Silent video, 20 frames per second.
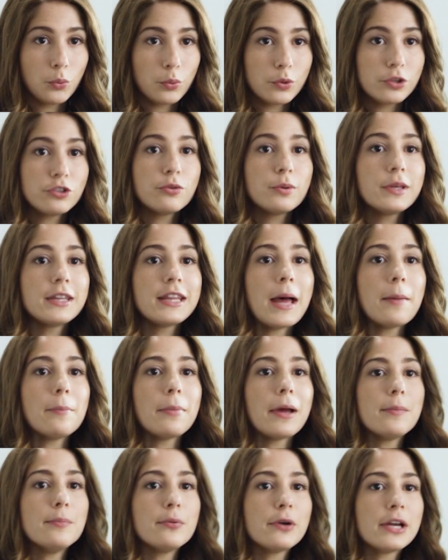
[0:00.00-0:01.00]
We're doing that
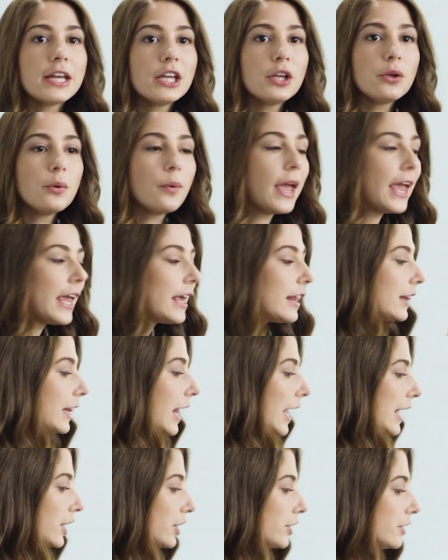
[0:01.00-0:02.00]
by bringing you a
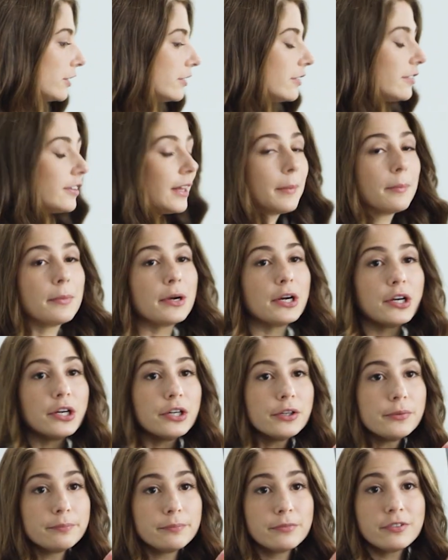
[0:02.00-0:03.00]
lighter,
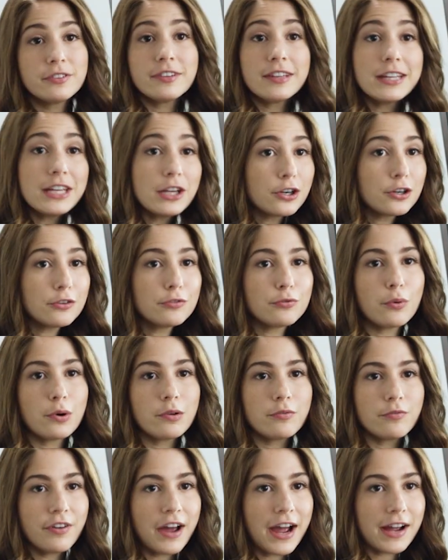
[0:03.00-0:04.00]
slimmer, sleeker
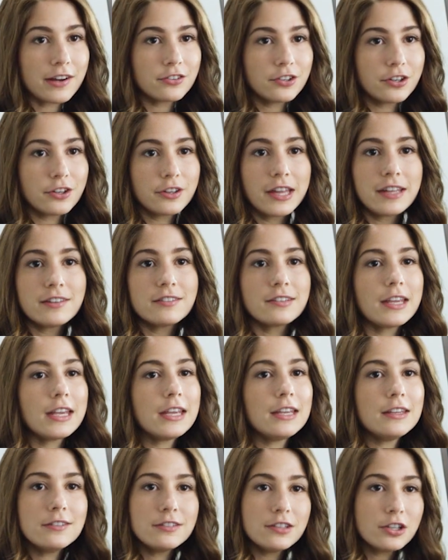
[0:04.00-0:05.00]
form factor that's
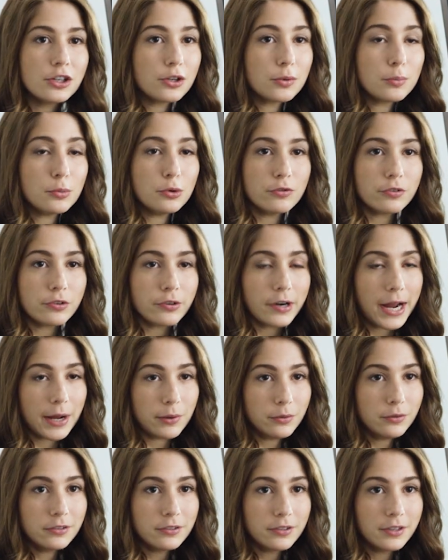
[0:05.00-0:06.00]
easier to move
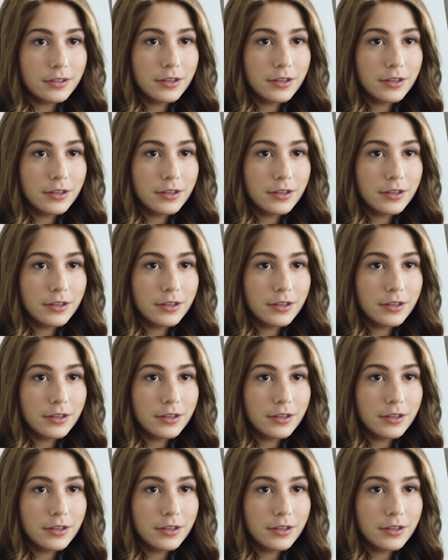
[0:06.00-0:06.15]
around.